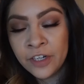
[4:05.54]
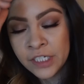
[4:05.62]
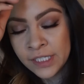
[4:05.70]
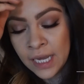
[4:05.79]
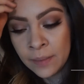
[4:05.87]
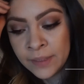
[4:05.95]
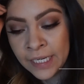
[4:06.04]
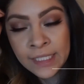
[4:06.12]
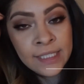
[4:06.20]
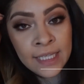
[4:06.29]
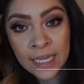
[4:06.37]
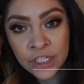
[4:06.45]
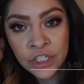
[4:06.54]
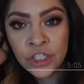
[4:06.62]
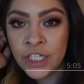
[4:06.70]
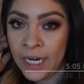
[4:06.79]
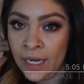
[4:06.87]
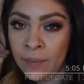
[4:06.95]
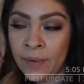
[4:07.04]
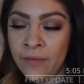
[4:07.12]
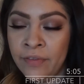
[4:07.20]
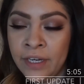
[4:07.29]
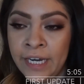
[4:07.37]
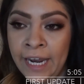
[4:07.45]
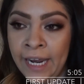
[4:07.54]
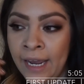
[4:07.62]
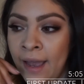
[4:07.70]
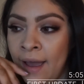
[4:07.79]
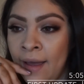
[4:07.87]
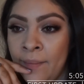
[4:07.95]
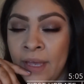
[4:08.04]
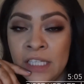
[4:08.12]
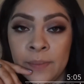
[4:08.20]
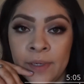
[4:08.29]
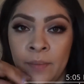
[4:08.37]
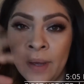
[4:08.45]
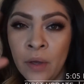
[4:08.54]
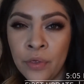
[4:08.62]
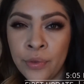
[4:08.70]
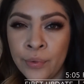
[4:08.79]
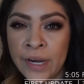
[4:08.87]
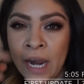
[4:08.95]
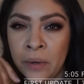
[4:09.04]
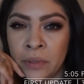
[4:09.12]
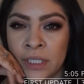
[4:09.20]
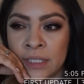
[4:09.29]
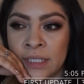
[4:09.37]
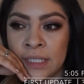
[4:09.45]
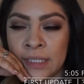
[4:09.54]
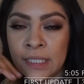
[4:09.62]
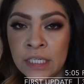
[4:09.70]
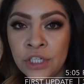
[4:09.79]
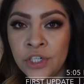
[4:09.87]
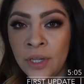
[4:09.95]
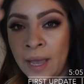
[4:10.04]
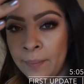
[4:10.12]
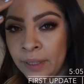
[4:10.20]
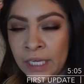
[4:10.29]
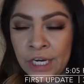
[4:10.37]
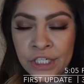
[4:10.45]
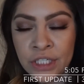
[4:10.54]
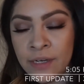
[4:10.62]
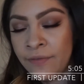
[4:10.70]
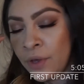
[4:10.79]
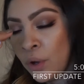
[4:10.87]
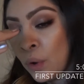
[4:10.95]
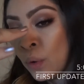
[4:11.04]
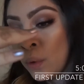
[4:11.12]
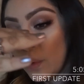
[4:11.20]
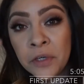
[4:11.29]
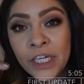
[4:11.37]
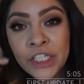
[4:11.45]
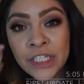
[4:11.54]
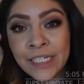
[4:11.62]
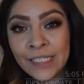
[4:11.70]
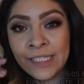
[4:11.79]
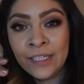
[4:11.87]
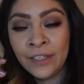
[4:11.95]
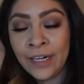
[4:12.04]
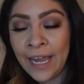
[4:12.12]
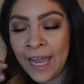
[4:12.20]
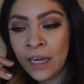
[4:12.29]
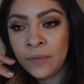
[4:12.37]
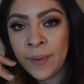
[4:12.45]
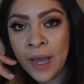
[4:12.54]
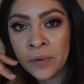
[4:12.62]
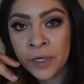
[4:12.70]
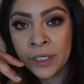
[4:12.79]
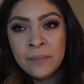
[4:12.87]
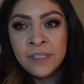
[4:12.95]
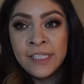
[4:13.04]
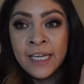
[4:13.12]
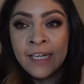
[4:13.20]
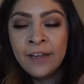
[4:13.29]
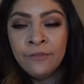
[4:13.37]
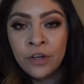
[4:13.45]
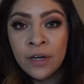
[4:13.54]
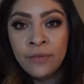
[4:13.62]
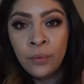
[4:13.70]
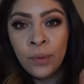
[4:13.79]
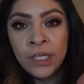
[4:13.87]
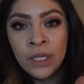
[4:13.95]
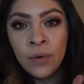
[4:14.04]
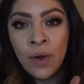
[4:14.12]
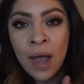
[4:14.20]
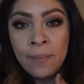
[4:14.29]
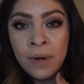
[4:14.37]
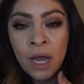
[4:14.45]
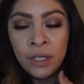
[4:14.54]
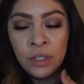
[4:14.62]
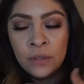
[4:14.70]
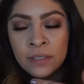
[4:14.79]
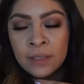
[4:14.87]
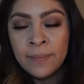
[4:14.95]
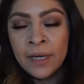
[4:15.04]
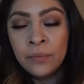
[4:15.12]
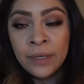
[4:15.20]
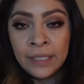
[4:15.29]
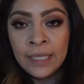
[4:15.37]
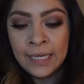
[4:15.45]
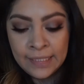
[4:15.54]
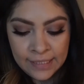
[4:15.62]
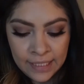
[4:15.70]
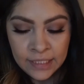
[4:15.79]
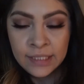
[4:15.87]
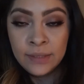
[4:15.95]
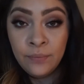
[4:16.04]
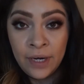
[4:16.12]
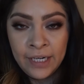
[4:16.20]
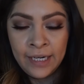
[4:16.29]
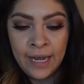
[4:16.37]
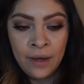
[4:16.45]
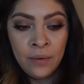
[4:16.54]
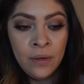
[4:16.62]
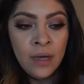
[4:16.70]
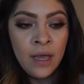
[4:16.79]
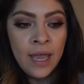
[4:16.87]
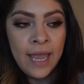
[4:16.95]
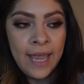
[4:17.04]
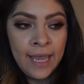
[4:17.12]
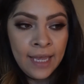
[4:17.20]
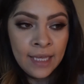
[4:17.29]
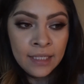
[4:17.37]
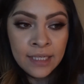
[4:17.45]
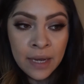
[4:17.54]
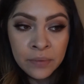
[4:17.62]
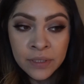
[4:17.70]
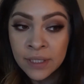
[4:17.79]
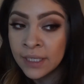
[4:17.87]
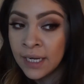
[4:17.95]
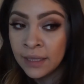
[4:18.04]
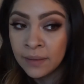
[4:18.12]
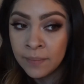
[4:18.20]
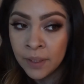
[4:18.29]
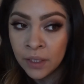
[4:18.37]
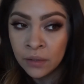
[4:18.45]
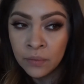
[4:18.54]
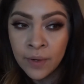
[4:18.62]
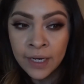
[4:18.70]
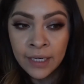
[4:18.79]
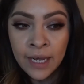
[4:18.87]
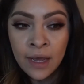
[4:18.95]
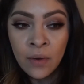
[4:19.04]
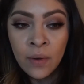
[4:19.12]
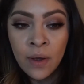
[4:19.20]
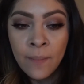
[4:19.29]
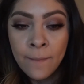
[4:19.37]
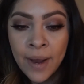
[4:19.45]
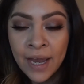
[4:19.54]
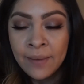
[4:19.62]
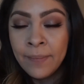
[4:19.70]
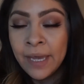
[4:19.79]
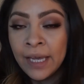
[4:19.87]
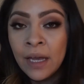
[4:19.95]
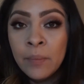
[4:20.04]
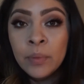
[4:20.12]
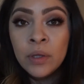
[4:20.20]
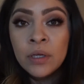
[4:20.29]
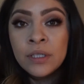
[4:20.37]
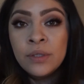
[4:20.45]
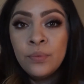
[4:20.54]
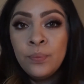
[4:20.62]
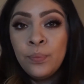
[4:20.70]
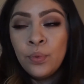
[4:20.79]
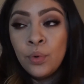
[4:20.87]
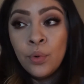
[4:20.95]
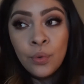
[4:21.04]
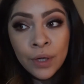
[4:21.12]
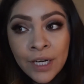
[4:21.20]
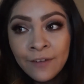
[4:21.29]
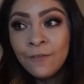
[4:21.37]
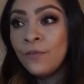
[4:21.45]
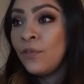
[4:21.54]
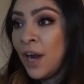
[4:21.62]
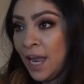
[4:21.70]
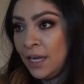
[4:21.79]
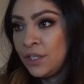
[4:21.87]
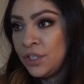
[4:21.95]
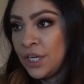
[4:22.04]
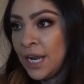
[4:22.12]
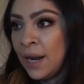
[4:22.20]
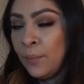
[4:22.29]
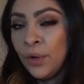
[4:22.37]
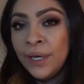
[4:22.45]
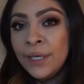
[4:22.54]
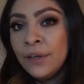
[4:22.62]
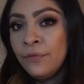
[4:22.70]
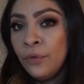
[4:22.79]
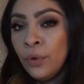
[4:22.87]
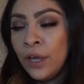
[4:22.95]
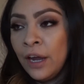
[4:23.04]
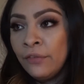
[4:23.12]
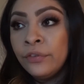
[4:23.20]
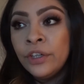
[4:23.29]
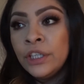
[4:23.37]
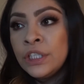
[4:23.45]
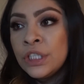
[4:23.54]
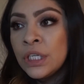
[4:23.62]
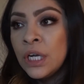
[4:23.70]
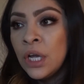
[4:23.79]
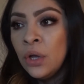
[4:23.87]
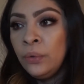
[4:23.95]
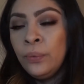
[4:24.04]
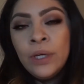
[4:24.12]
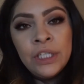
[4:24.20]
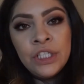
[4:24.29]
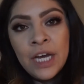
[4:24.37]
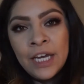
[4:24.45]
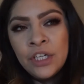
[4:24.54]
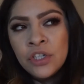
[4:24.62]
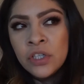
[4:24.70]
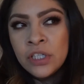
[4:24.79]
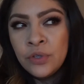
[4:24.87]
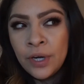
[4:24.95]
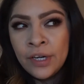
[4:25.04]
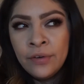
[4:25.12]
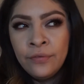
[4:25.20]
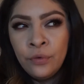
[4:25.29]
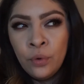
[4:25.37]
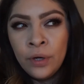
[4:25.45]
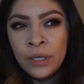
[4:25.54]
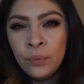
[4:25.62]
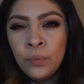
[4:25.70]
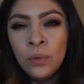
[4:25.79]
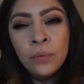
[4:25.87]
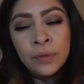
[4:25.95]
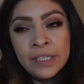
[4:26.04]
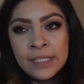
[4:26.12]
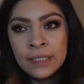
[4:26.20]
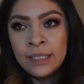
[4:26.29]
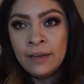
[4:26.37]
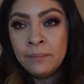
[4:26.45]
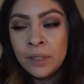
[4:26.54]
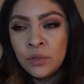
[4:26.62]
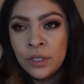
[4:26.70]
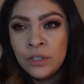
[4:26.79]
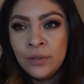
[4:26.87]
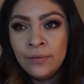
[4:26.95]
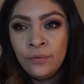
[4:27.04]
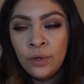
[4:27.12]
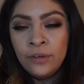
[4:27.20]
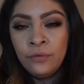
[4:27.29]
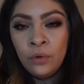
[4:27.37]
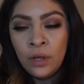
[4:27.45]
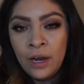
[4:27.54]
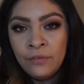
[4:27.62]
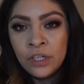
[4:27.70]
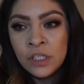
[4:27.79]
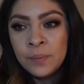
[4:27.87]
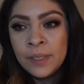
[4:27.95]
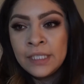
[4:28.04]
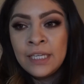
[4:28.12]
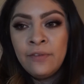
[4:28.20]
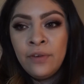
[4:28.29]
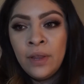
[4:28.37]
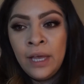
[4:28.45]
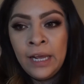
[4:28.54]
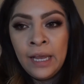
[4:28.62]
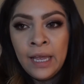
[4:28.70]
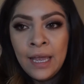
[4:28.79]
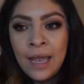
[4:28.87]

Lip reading: first update / checkup of the day. It's been about 3 hours since initial application of the whole foundation, concealer, and powder. I'm standing in front of a window. I'm not using my ring light right now. And I was looking at the mirror right now. My makeup looks pretty fresh. And I'm wearing a full coverage, which I usually try to avoid. Well, recently I've been trying to avoid full coverage because I feel like